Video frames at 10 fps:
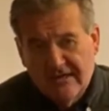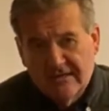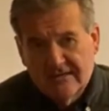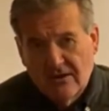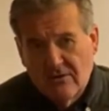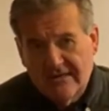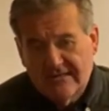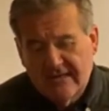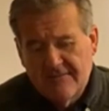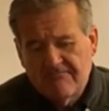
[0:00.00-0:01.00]
So it's
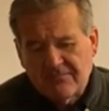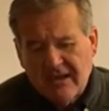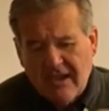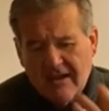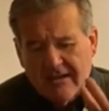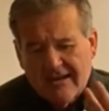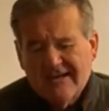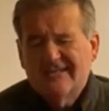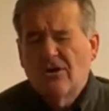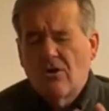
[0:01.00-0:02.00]

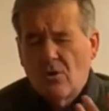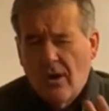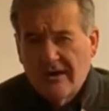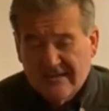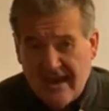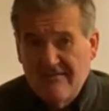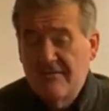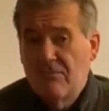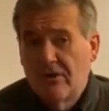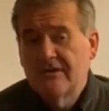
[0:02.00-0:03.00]
not quite as heavy
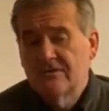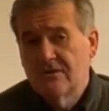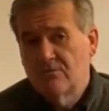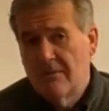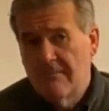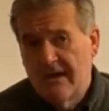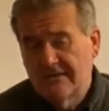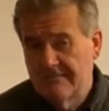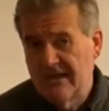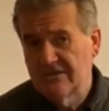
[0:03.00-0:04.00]
bodies as one might
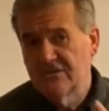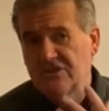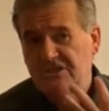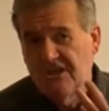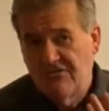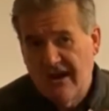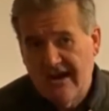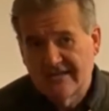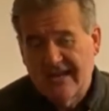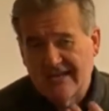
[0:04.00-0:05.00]
imagine. The
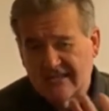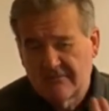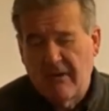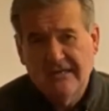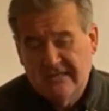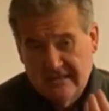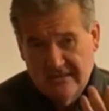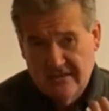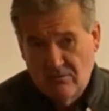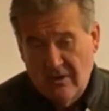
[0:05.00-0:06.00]
Shiraz, that spiciness
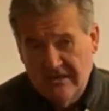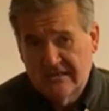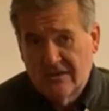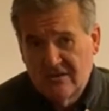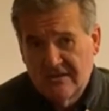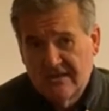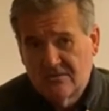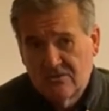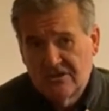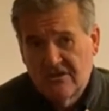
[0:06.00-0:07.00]
that one associates
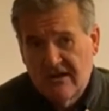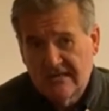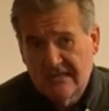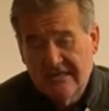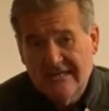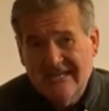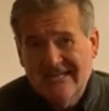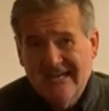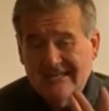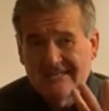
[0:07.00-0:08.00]
with Shiraz,
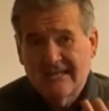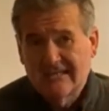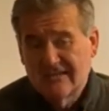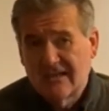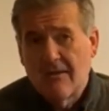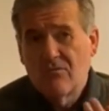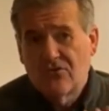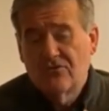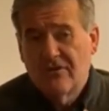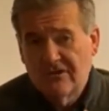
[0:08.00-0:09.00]
doesn't come
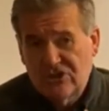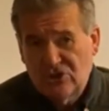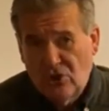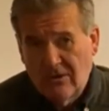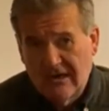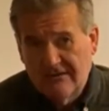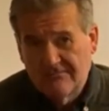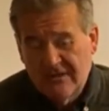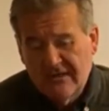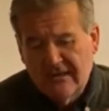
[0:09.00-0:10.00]
through very strongly.
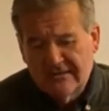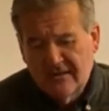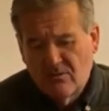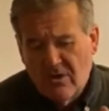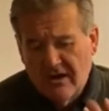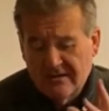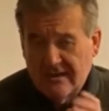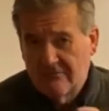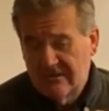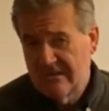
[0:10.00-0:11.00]
So the wine is, I
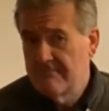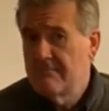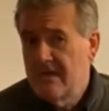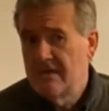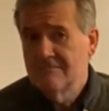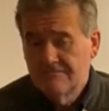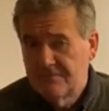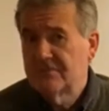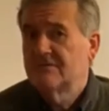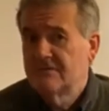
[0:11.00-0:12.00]
would say, medium
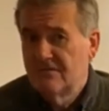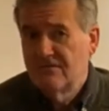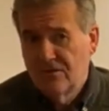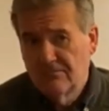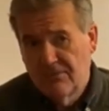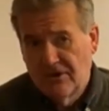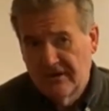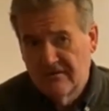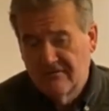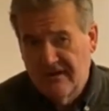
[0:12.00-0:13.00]
to full bodied,
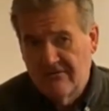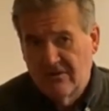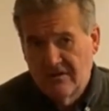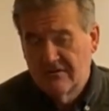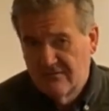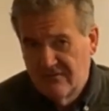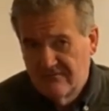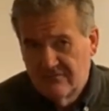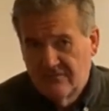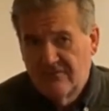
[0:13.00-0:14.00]
in fact, rather than
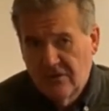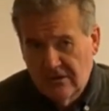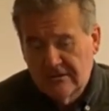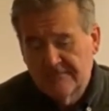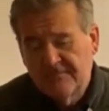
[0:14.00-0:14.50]
full.